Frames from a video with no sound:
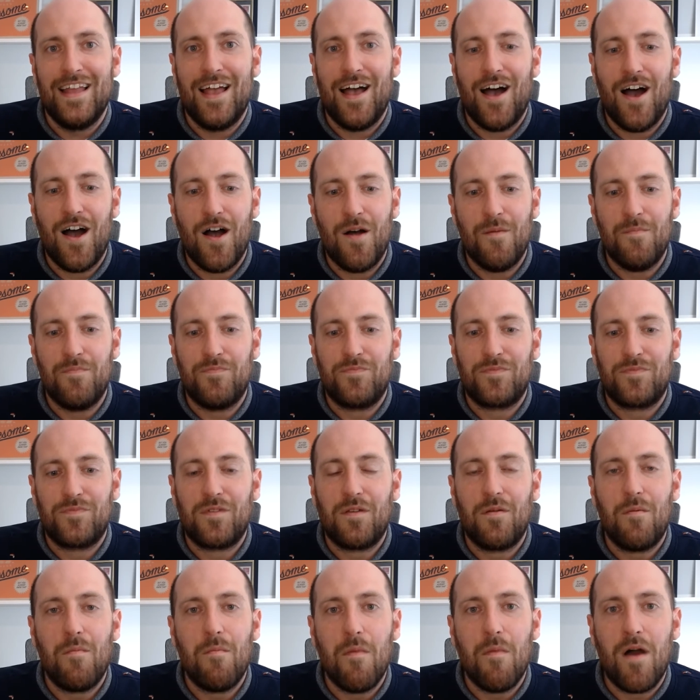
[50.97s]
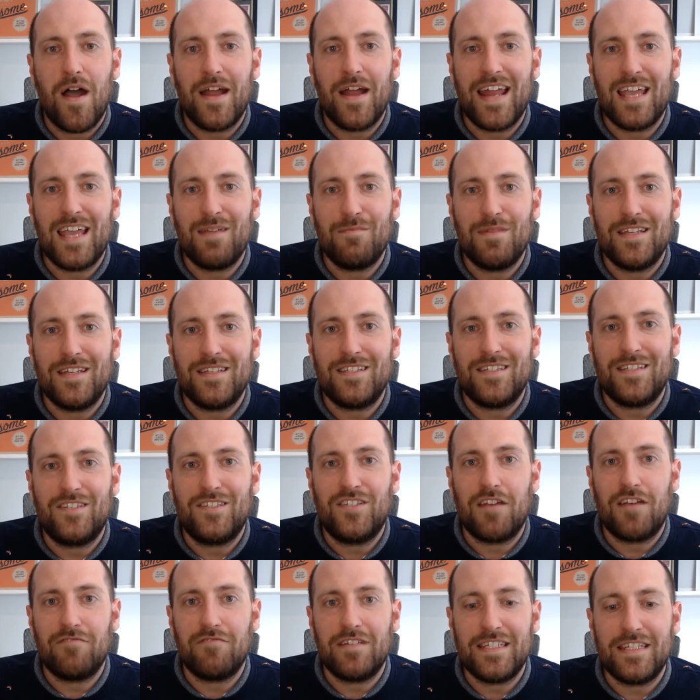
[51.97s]
My name is
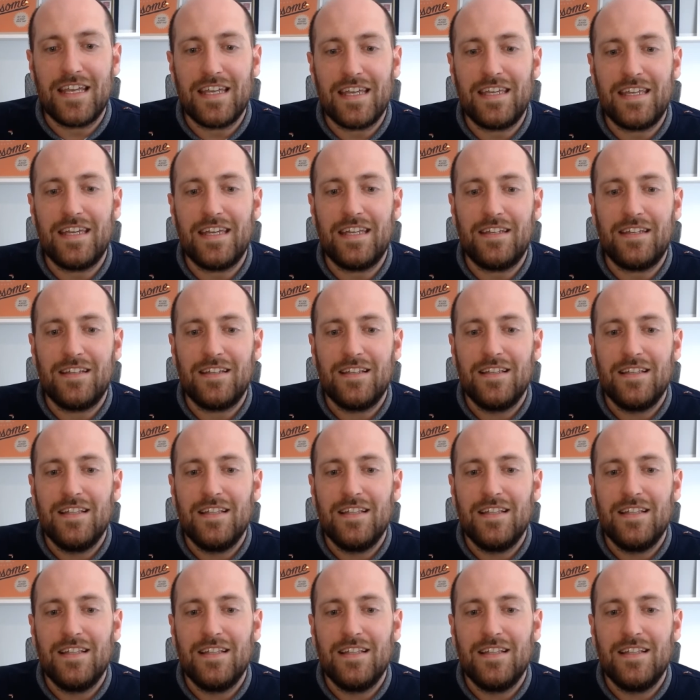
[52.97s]
Jerry Dakin.